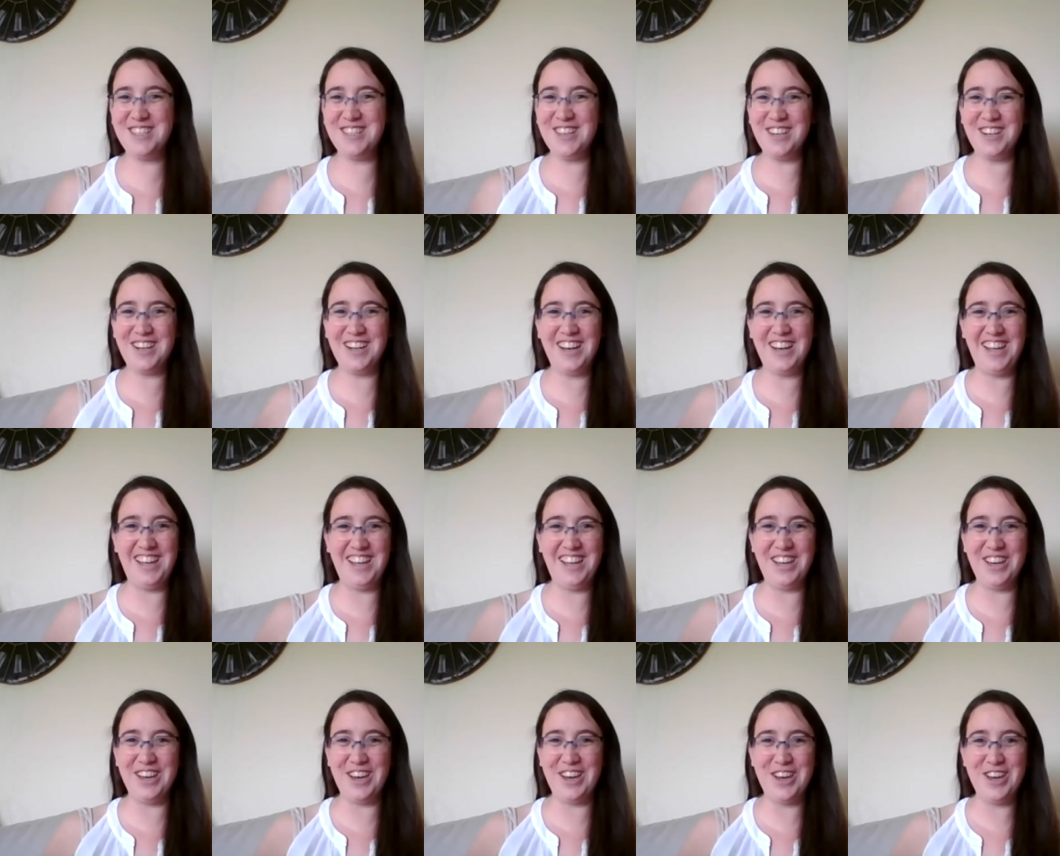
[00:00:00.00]
suddenly
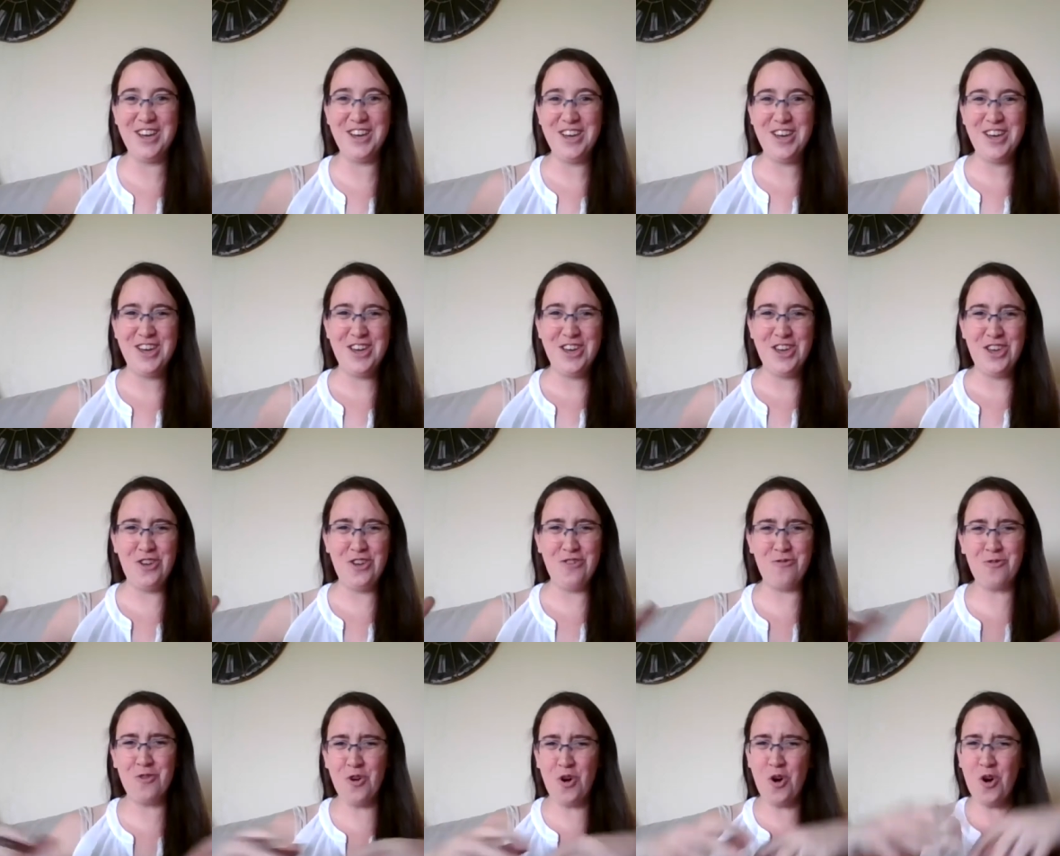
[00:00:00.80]
you
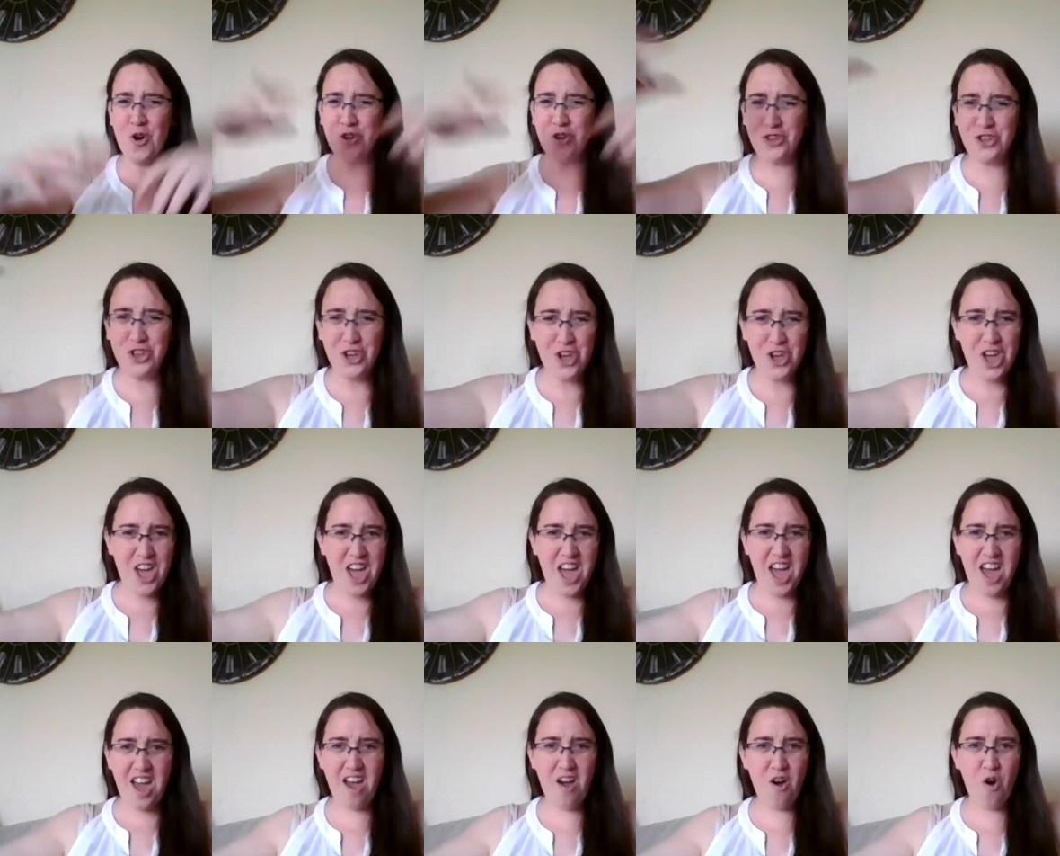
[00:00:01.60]
you've got
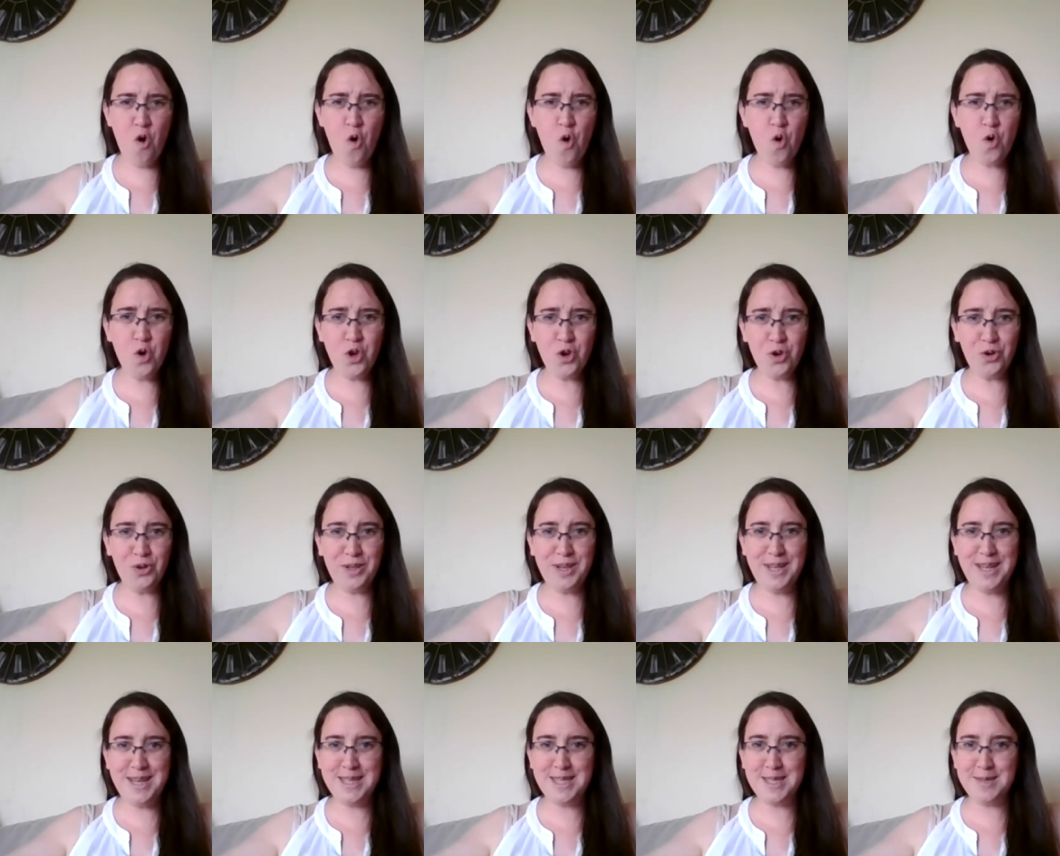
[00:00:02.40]
all your
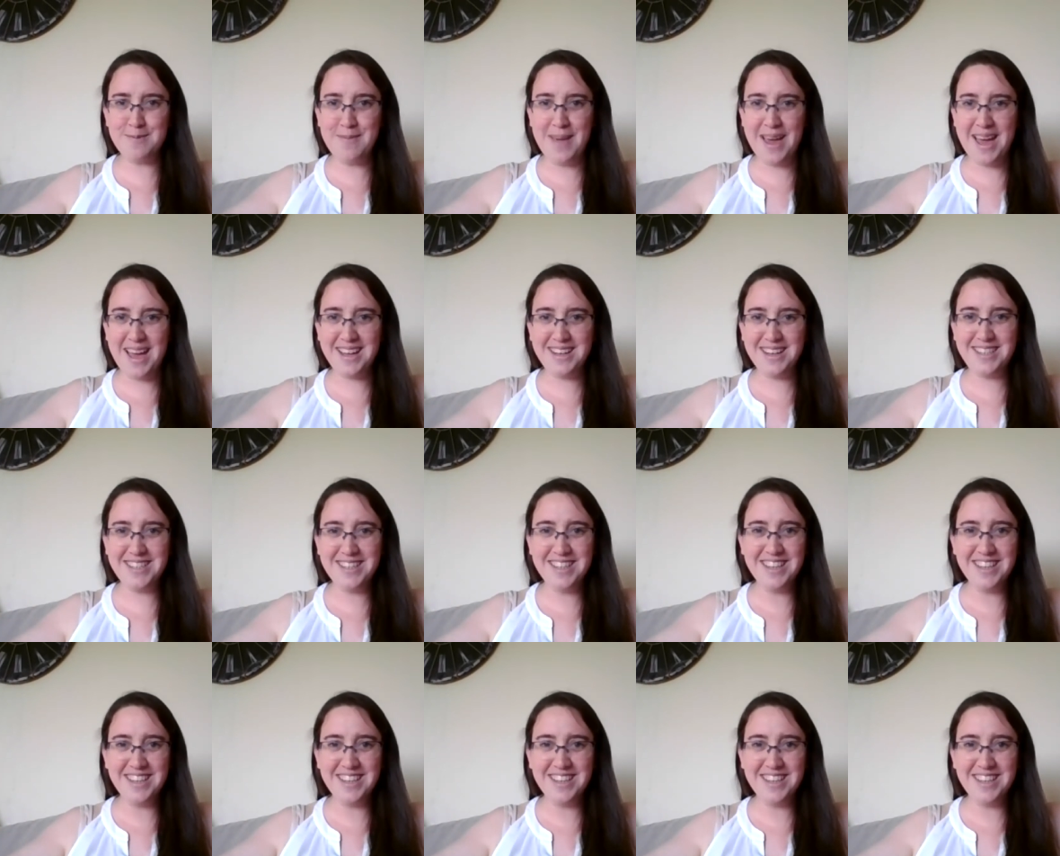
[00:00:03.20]
needs met,